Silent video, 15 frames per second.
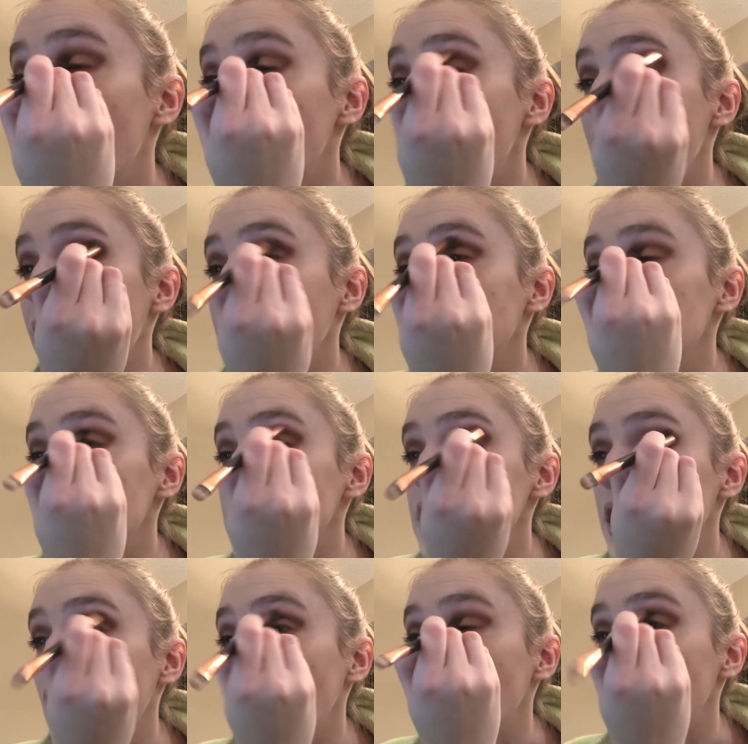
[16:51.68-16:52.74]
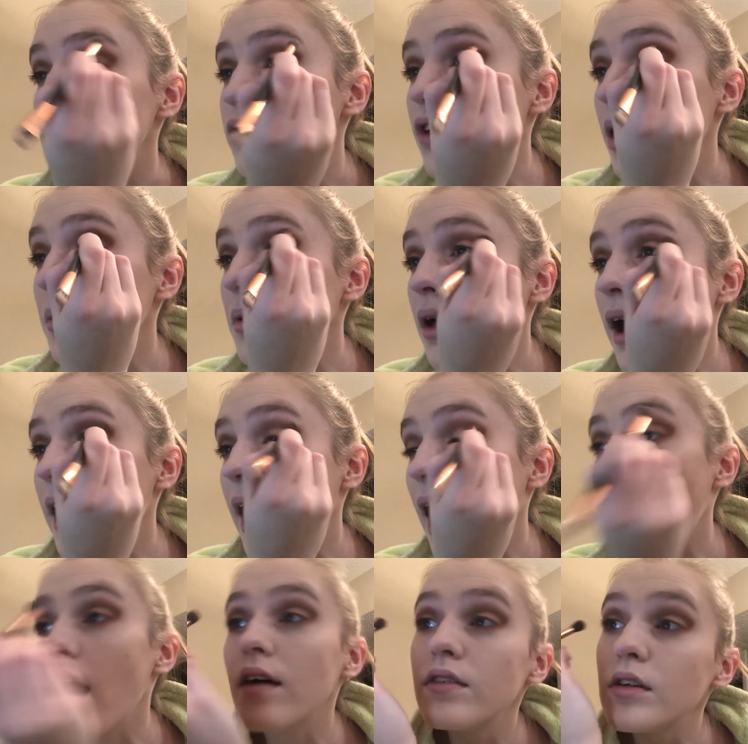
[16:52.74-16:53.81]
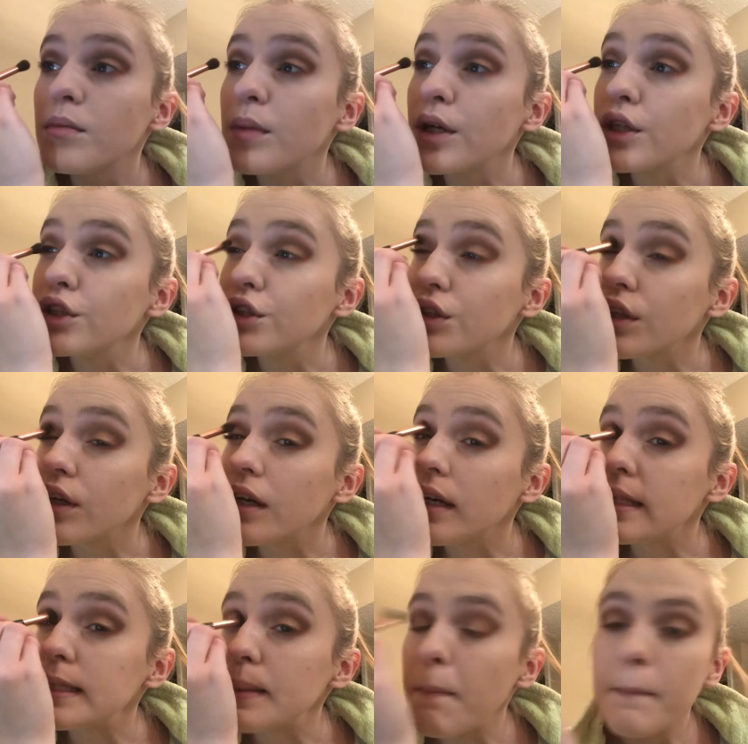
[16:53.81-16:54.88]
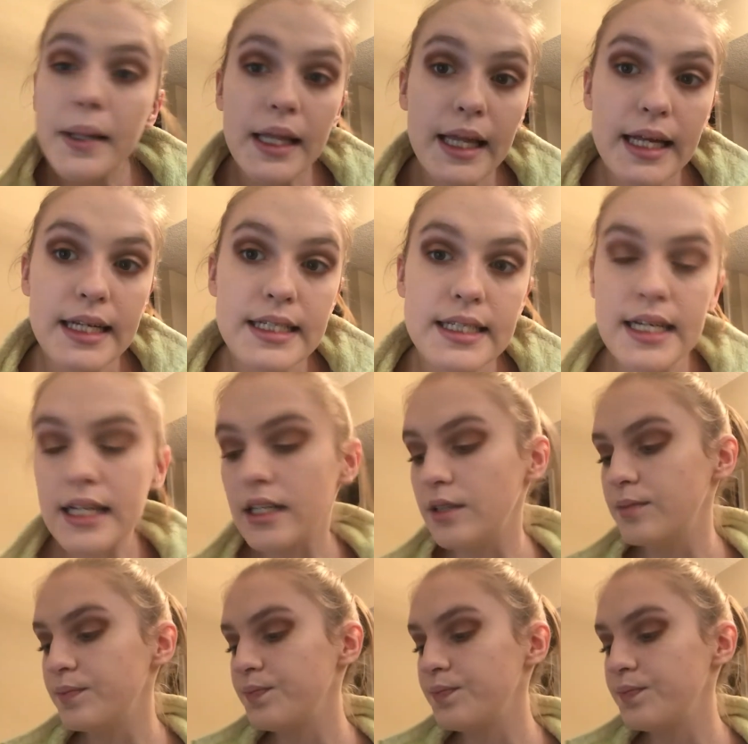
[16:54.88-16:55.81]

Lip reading: with the excess color of Rebel I have and make sure it's blended.